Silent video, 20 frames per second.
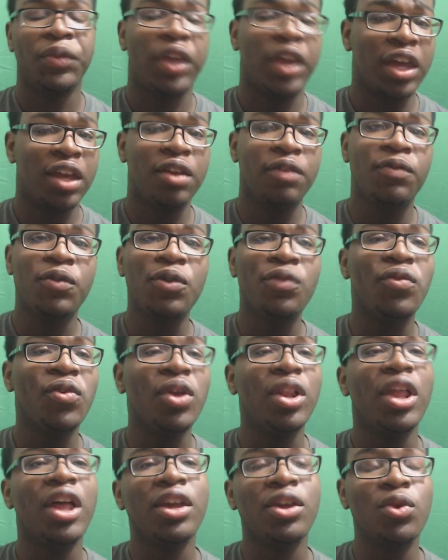And if you feel
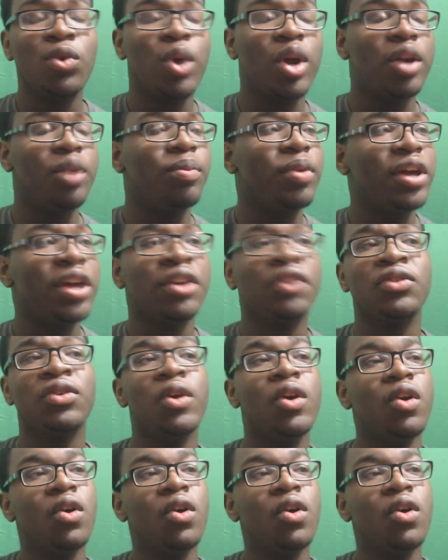like you are at a place